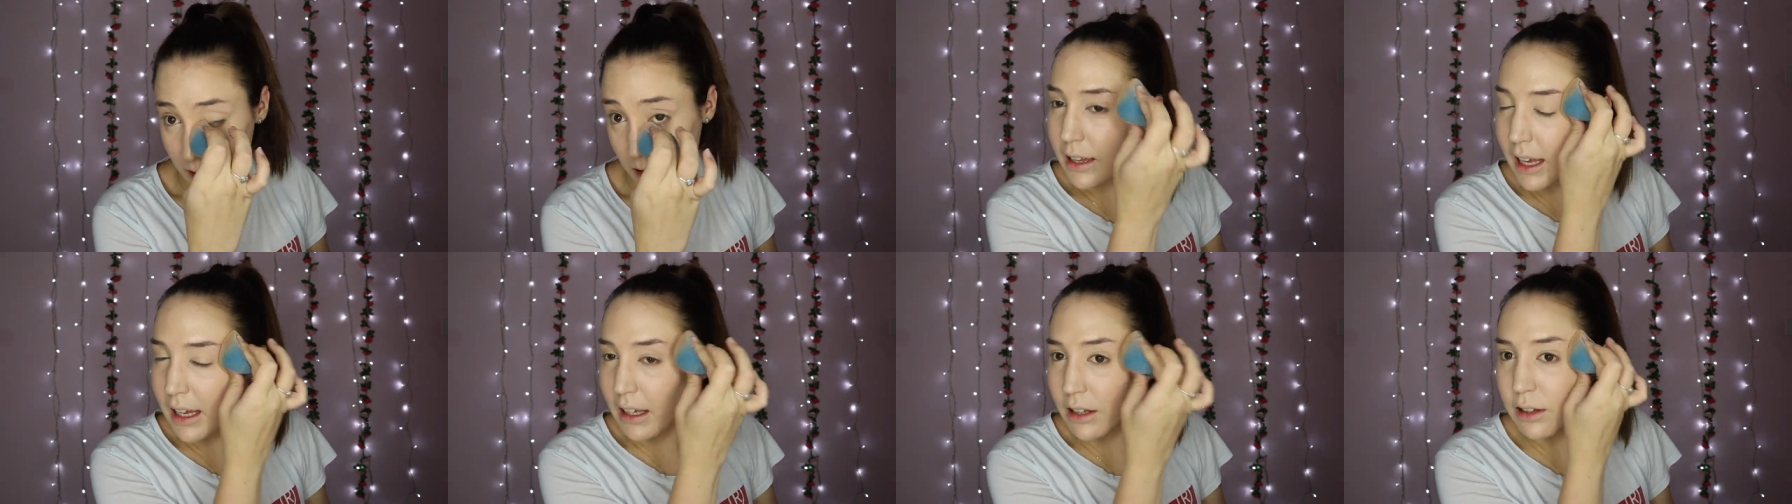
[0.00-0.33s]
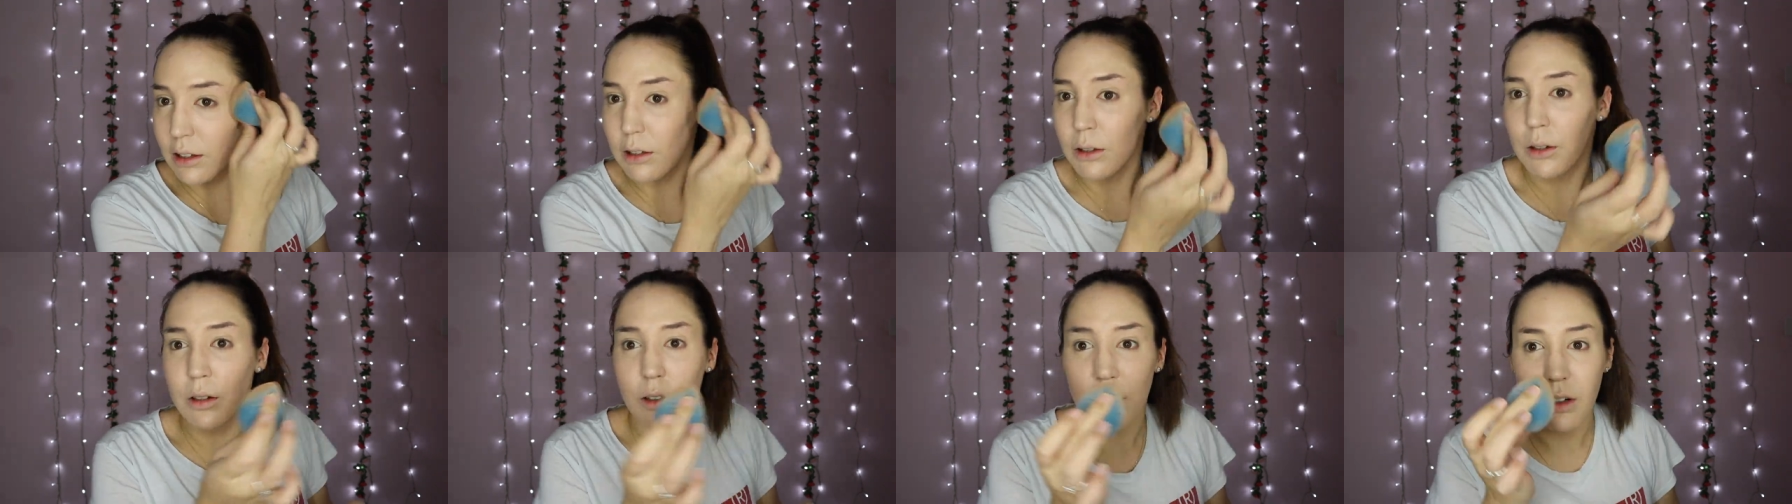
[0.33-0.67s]
they
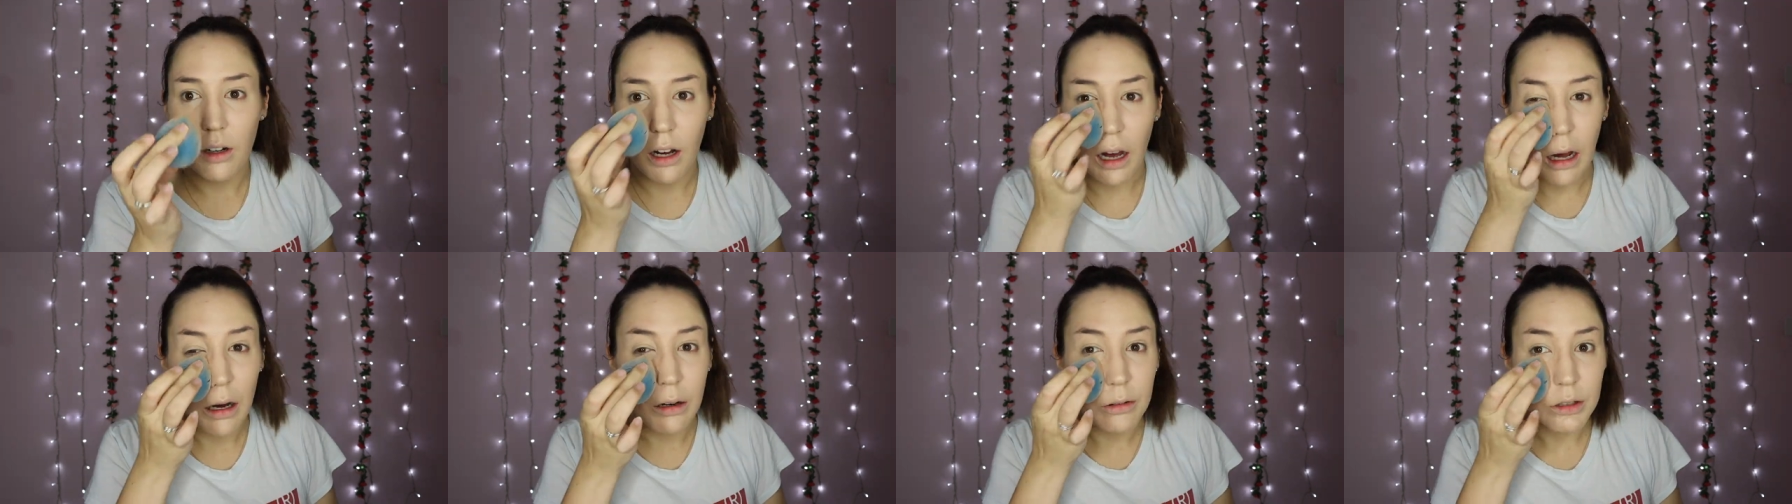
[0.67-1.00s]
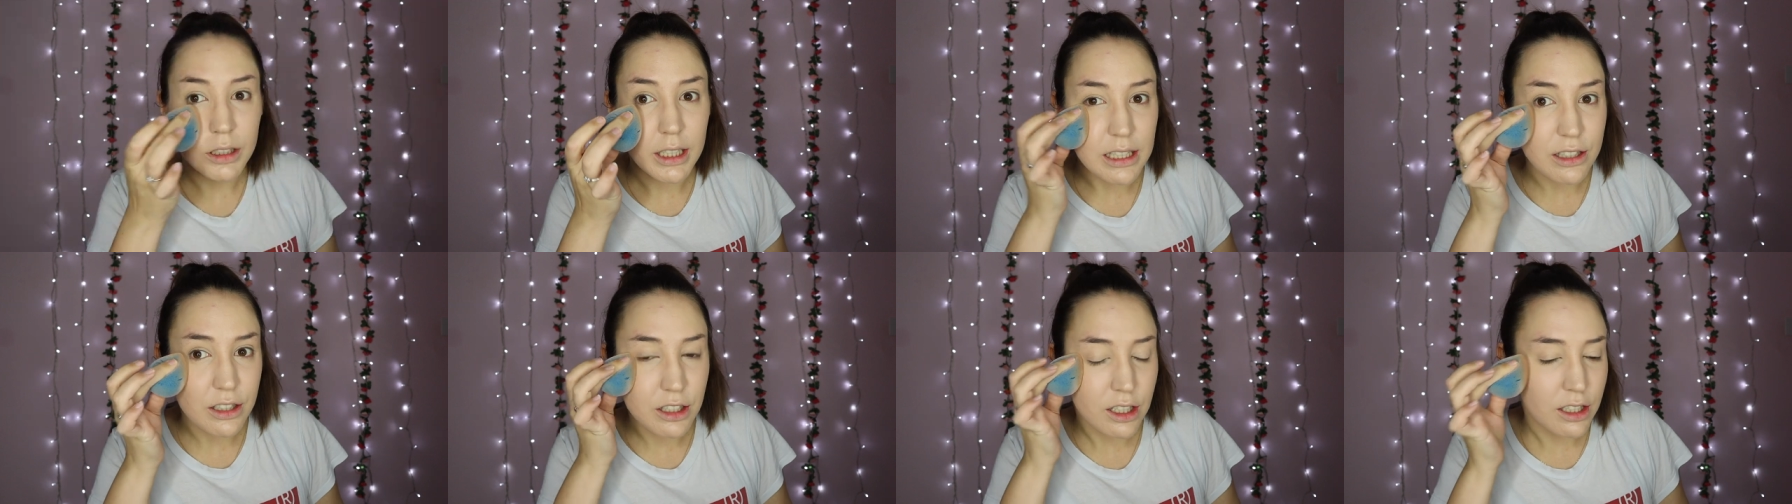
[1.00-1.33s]
thought oh
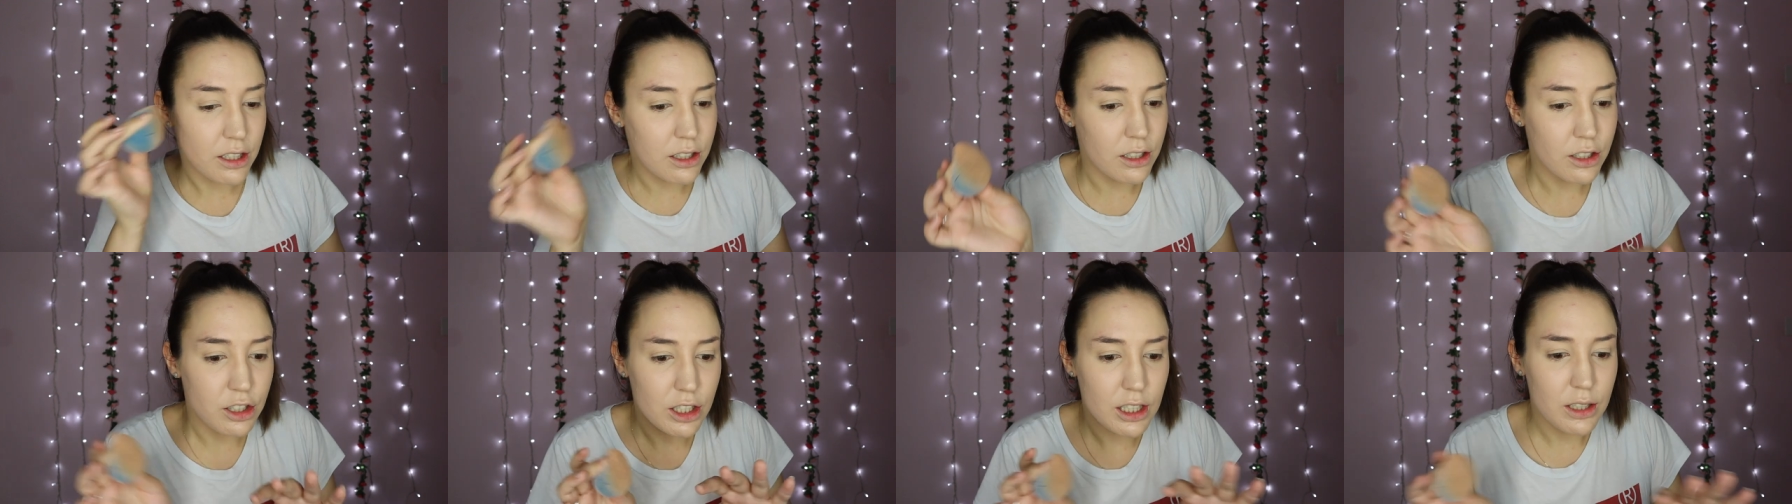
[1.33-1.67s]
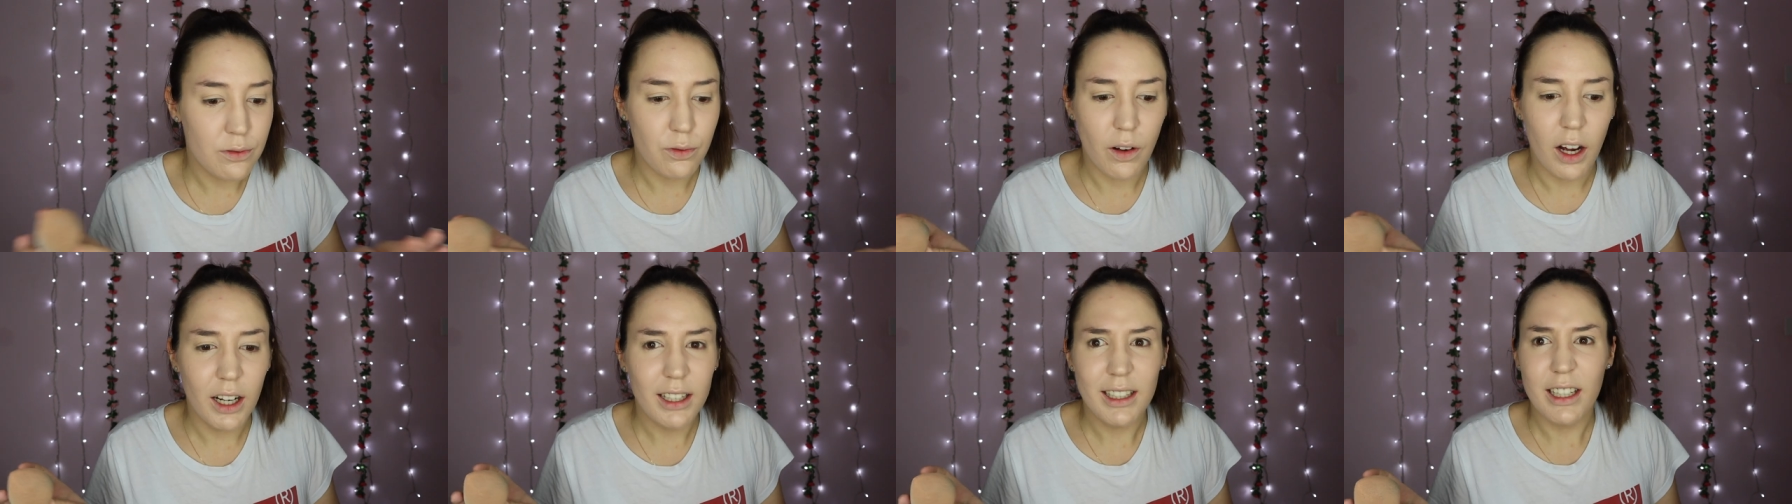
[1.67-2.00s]
she's just she's
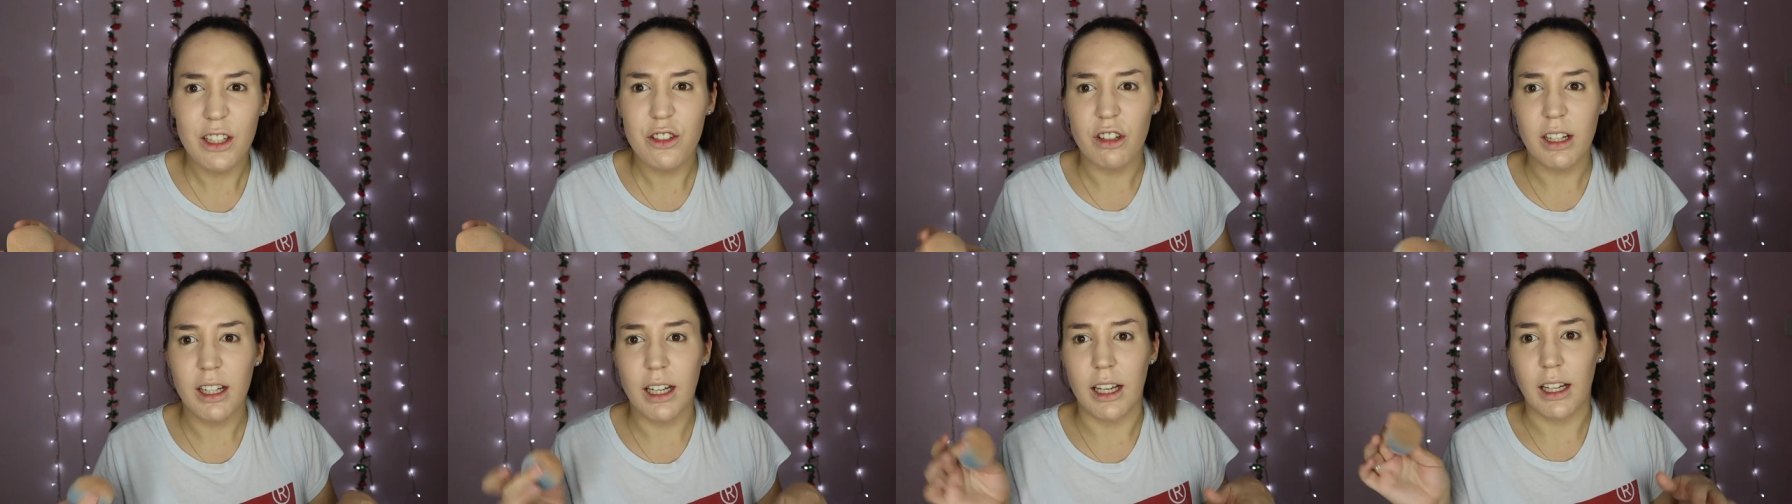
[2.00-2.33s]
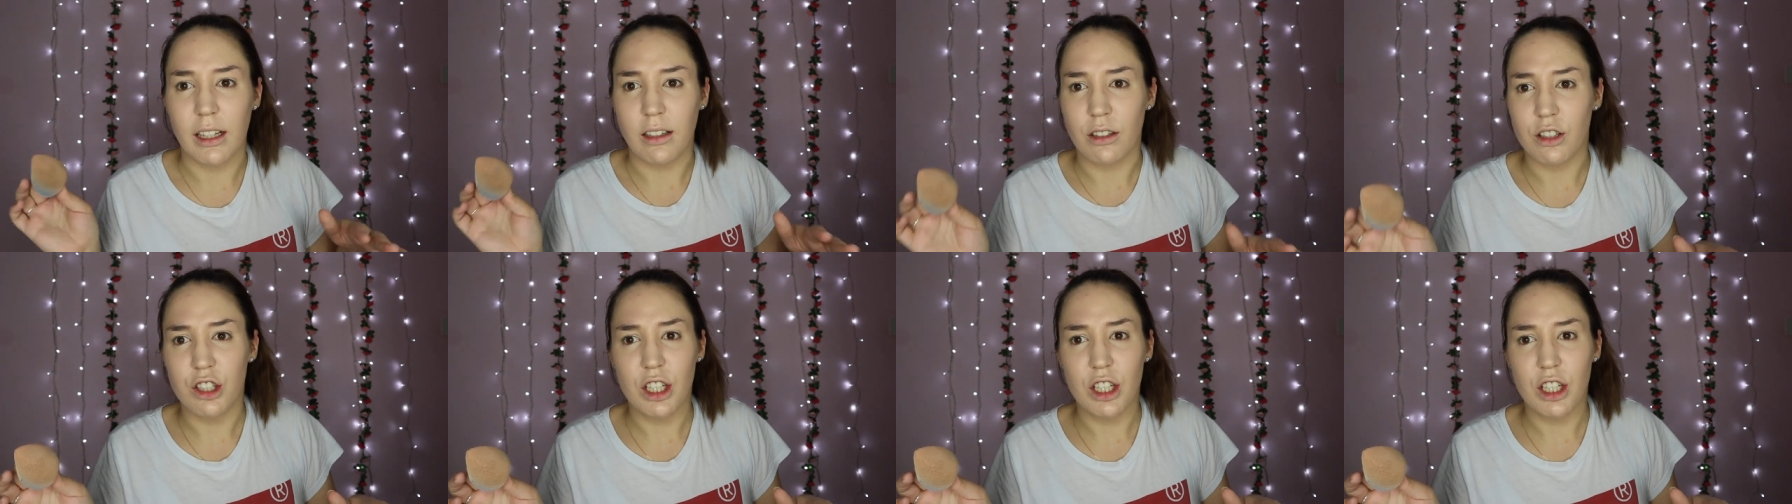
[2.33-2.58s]
finally drinking